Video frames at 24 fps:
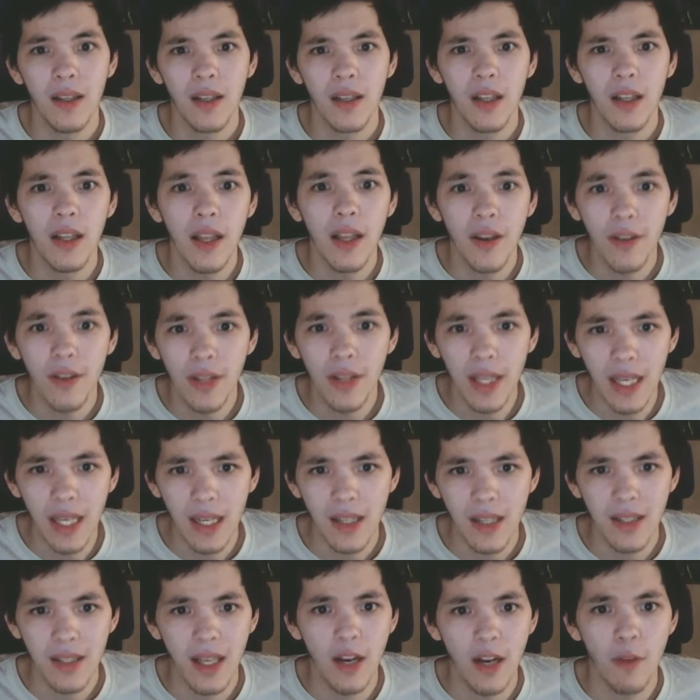clearly,
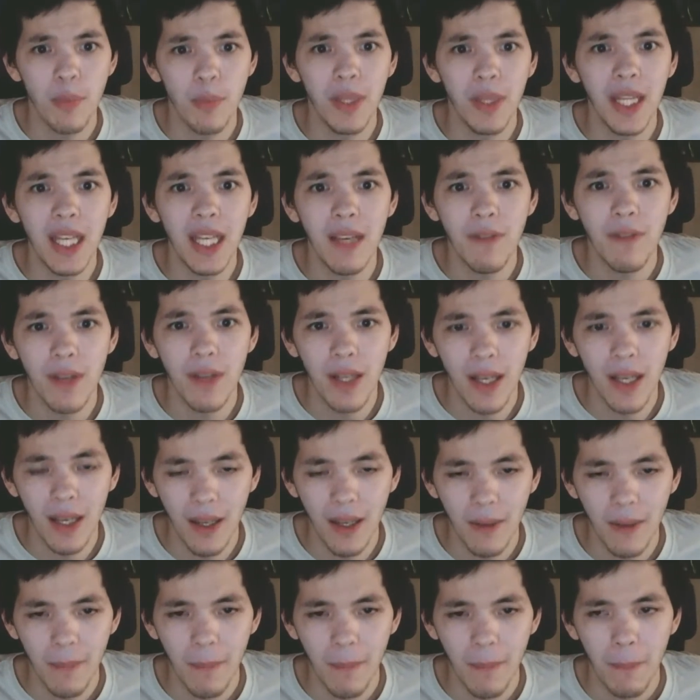because they don't believe in it.
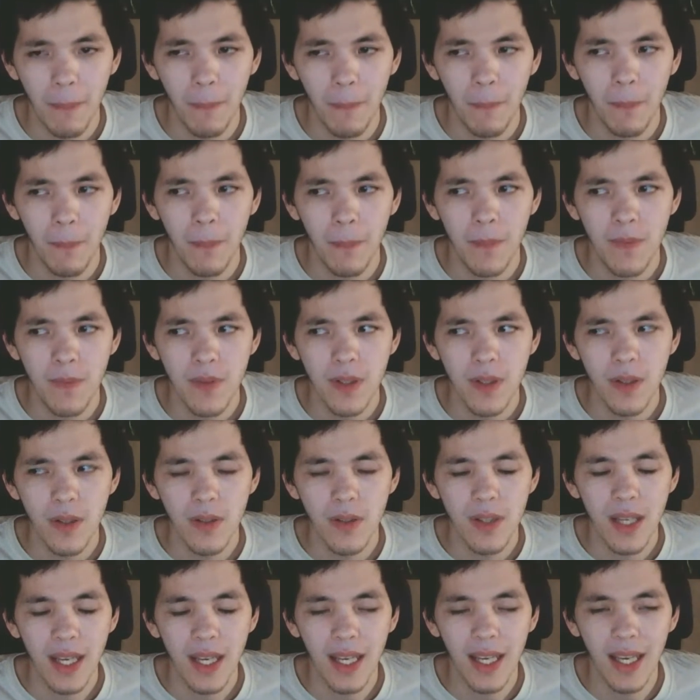So
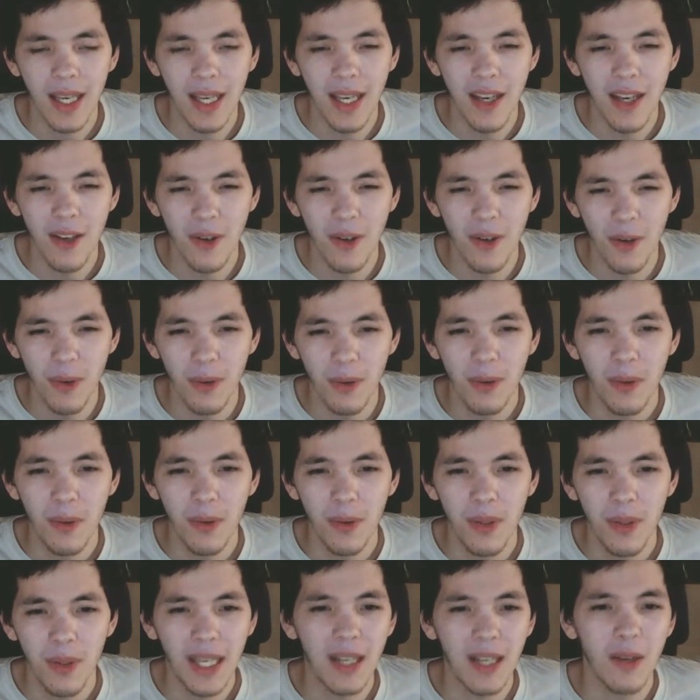it's like, ew,
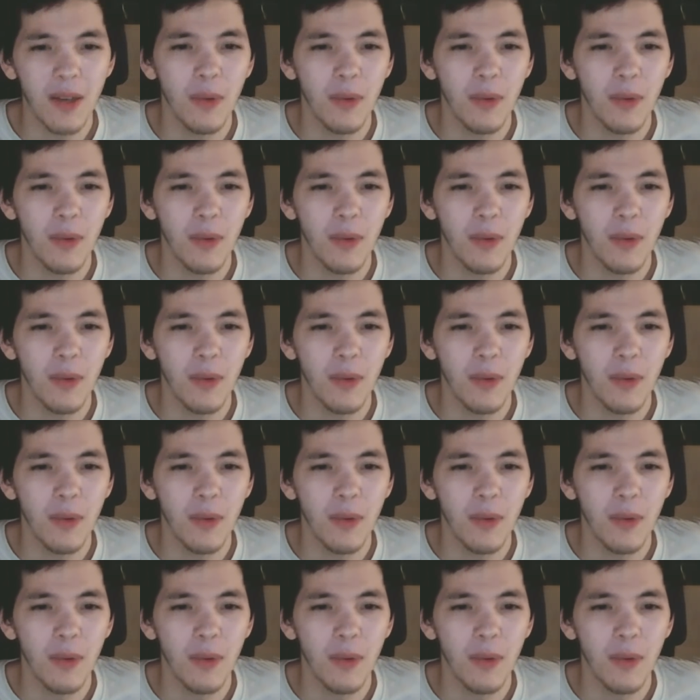like,